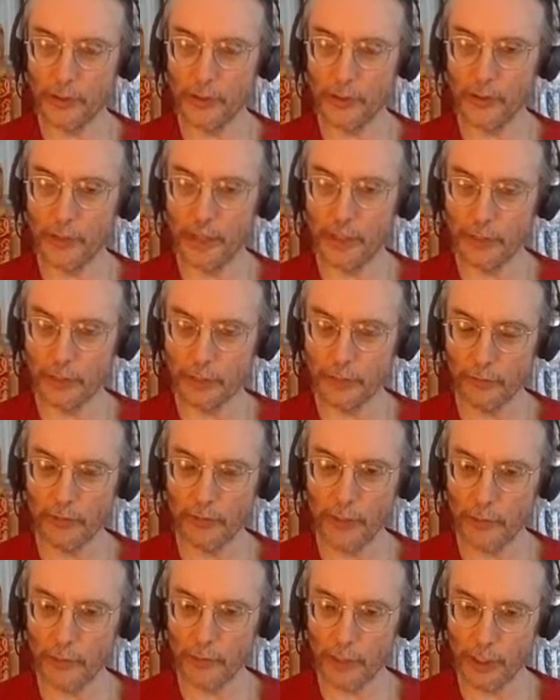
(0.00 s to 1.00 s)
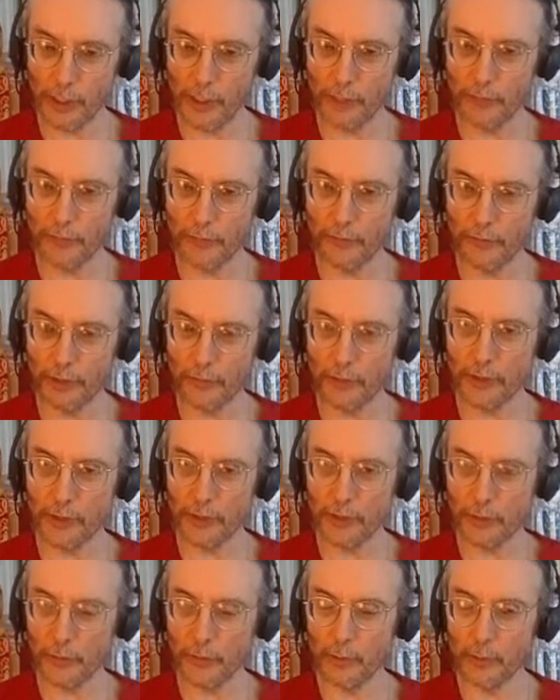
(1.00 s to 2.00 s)
if they're asking for themselves, if they have a
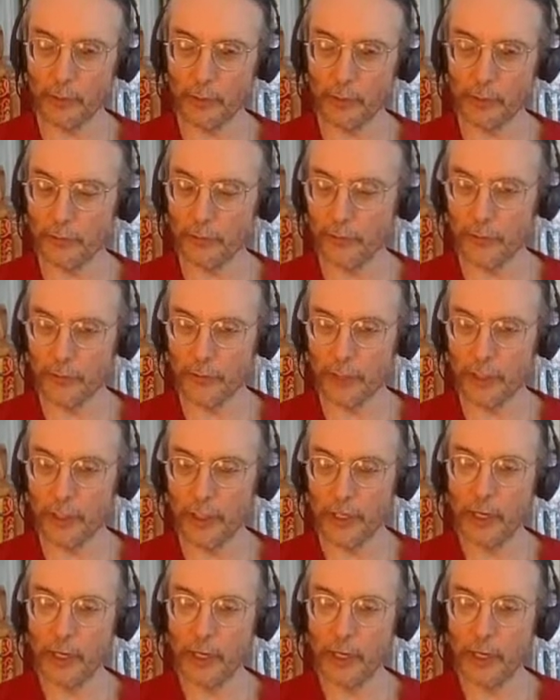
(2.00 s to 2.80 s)
legitimate reason for it.